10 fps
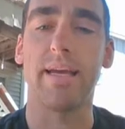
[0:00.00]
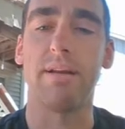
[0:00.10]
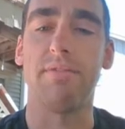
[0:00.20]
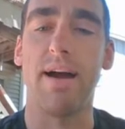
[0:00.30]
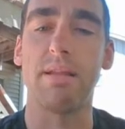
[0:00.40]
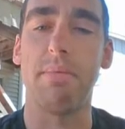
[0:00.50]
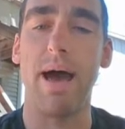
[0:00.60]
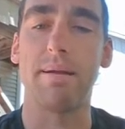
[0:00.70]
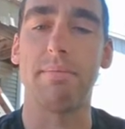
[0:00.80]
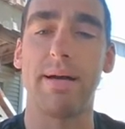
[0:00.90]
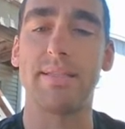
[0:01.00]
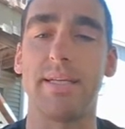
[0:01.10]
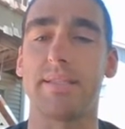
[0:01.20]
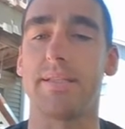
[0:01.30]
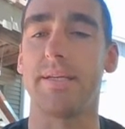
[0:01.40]
I can divide the bottom by
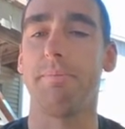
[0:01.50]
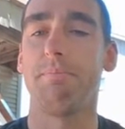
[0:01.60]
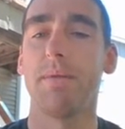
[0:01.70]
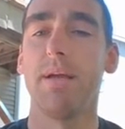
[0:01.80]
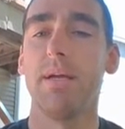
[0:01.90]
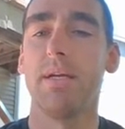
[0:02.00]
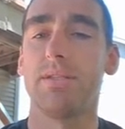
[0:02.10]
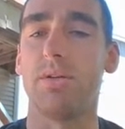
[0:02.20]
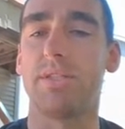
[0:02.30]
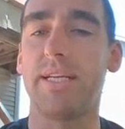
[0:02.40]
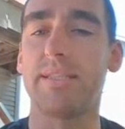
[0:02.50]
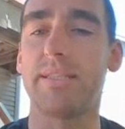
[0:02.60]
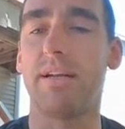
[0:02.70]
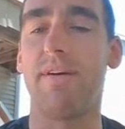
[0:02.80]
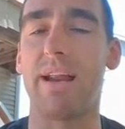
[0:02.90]
60. So
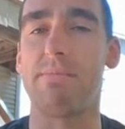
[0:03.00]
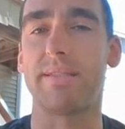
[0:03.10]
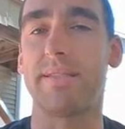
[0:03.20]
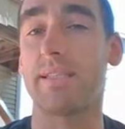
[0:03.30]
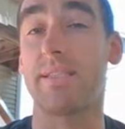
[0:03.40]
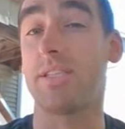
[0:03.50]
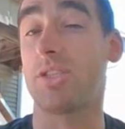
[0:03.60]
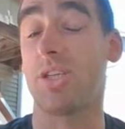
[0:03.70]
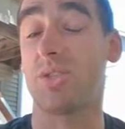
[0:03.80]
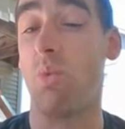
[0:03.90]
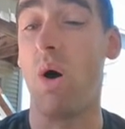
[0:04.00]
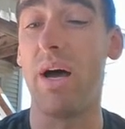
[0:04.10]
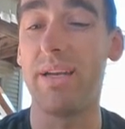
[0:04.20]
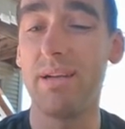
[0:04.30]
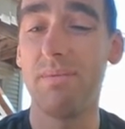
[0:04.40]
60 divided by 60 is just
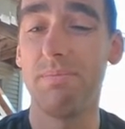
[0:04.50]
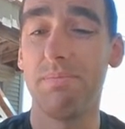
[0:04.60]
1,